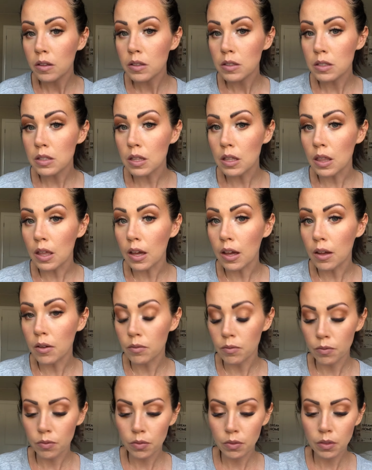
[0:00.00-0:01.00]
See that?
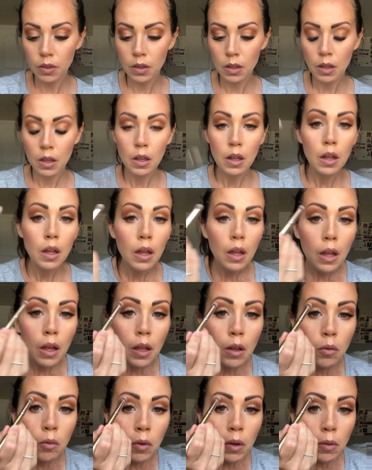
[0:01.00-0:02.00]

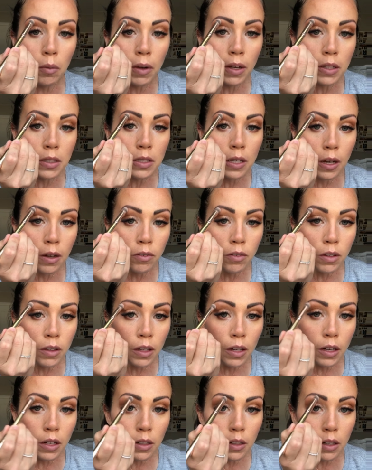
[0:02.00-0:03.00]
And we might soften
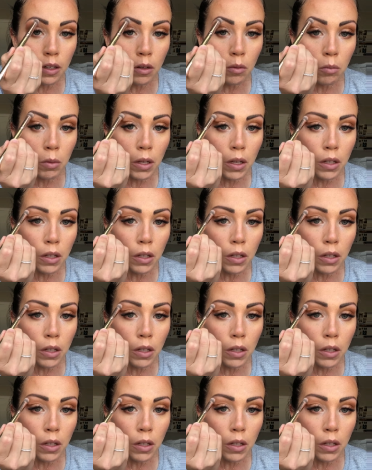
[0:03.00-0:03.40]
that a little bit